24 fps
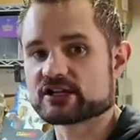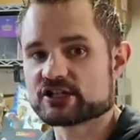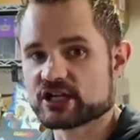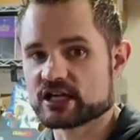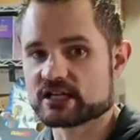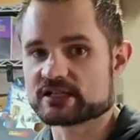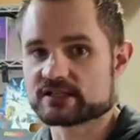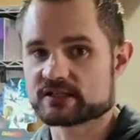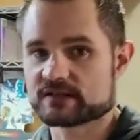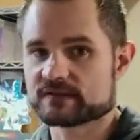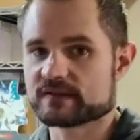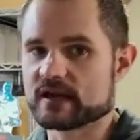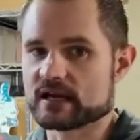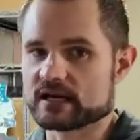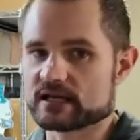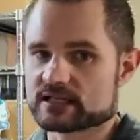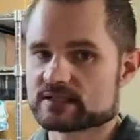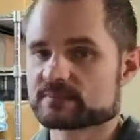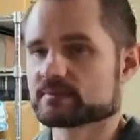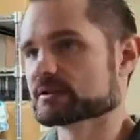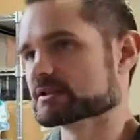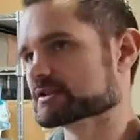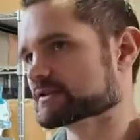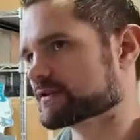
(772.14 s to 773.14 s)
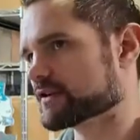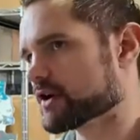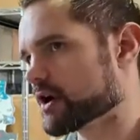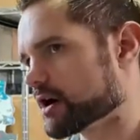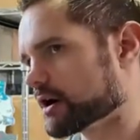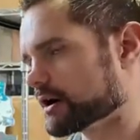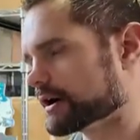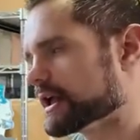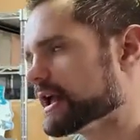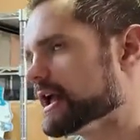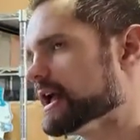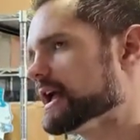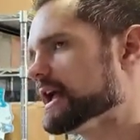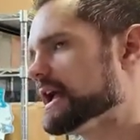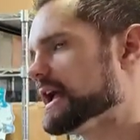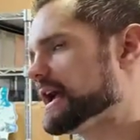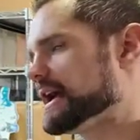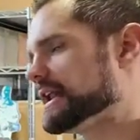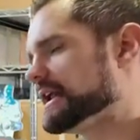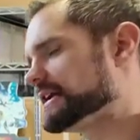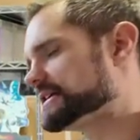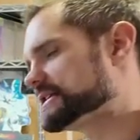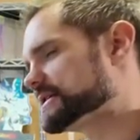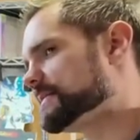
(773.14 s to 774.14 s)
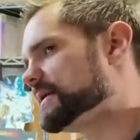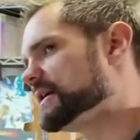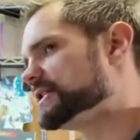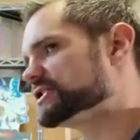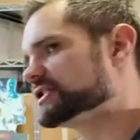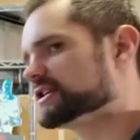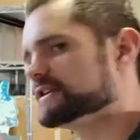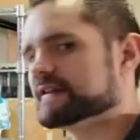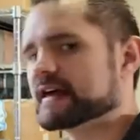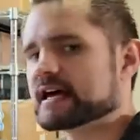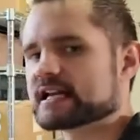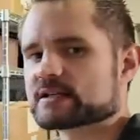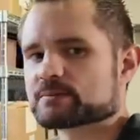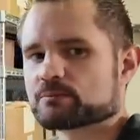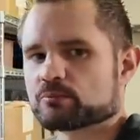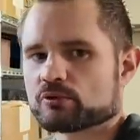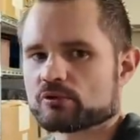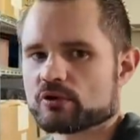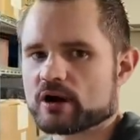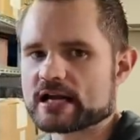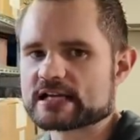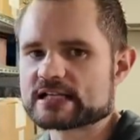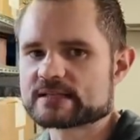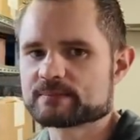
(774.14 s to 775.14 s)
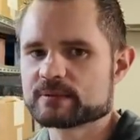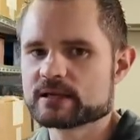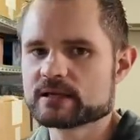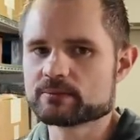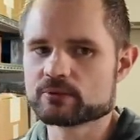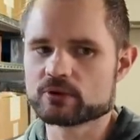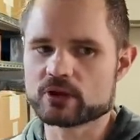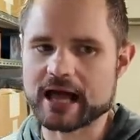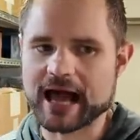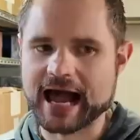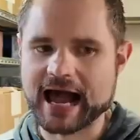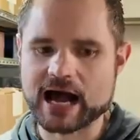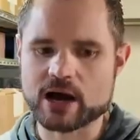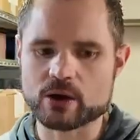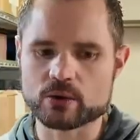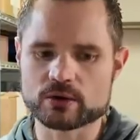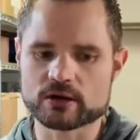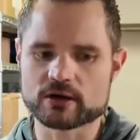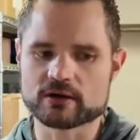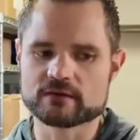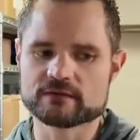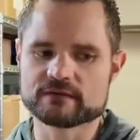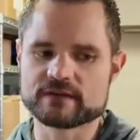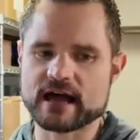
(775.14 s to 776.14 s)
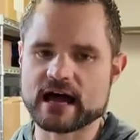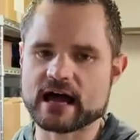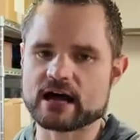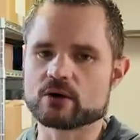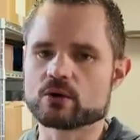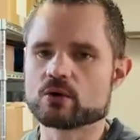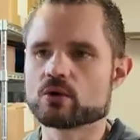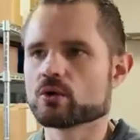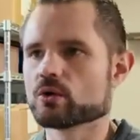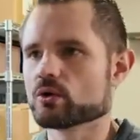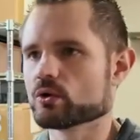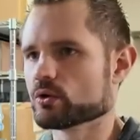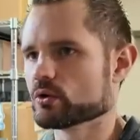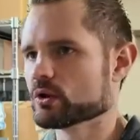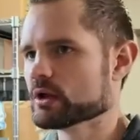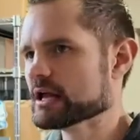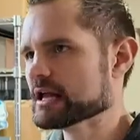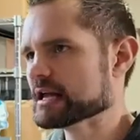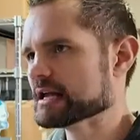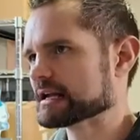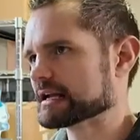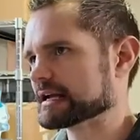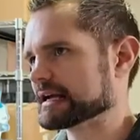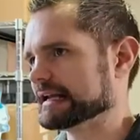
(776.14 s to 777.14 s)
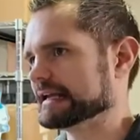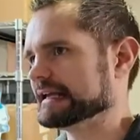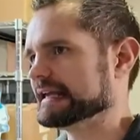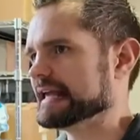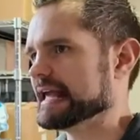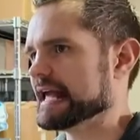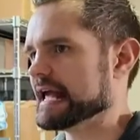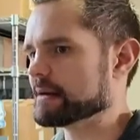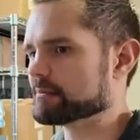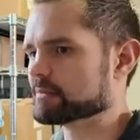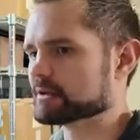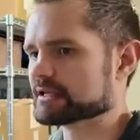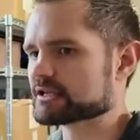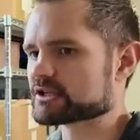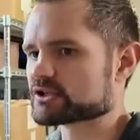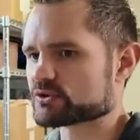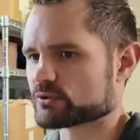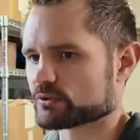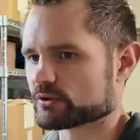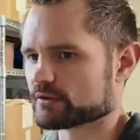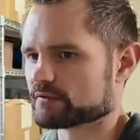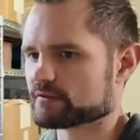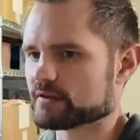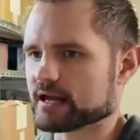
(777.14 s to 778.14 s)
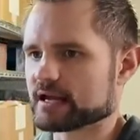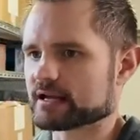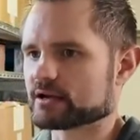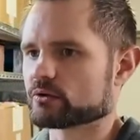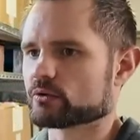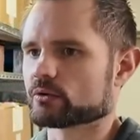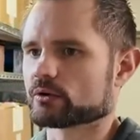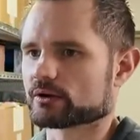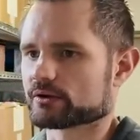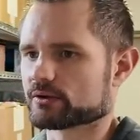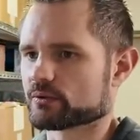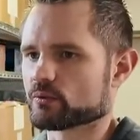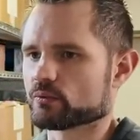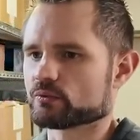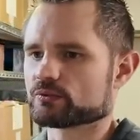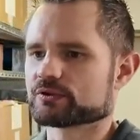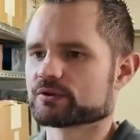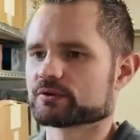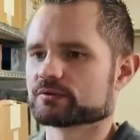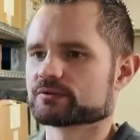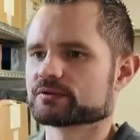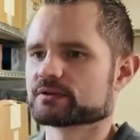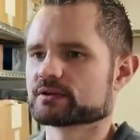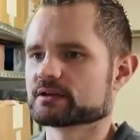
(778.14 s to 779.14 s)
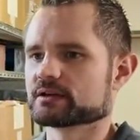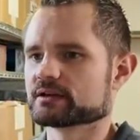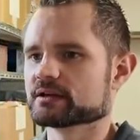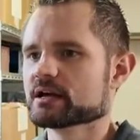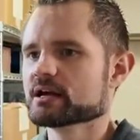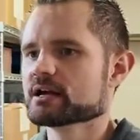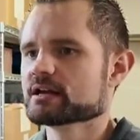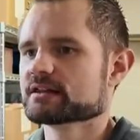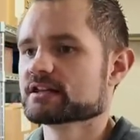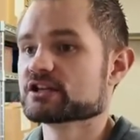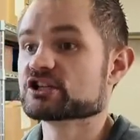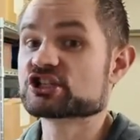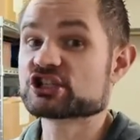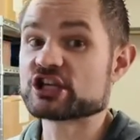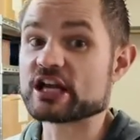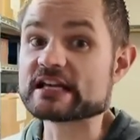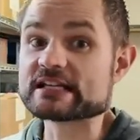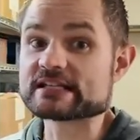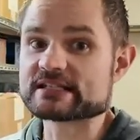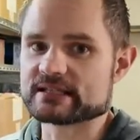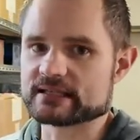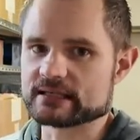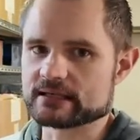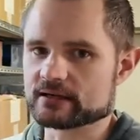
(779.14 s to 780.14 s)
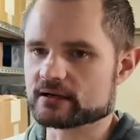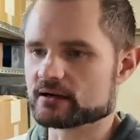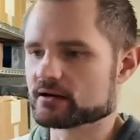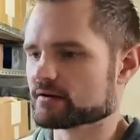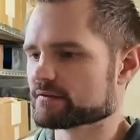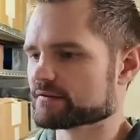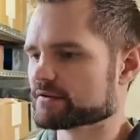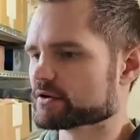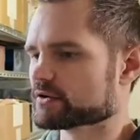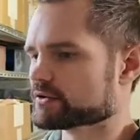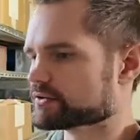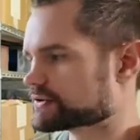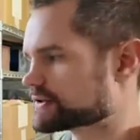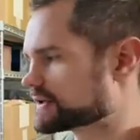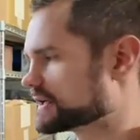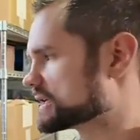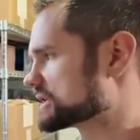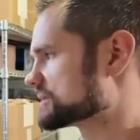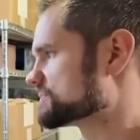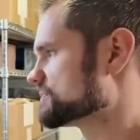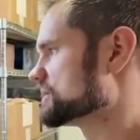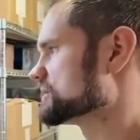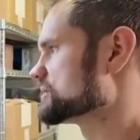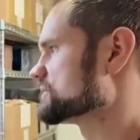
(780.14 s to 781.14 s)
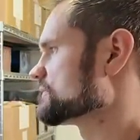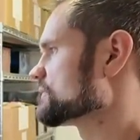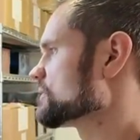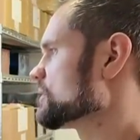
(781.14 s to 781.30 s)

chance to get that expensive card. And as I mentioned, that has priced people out of that whole kind of gambling sort of like, or the chasing of those expensive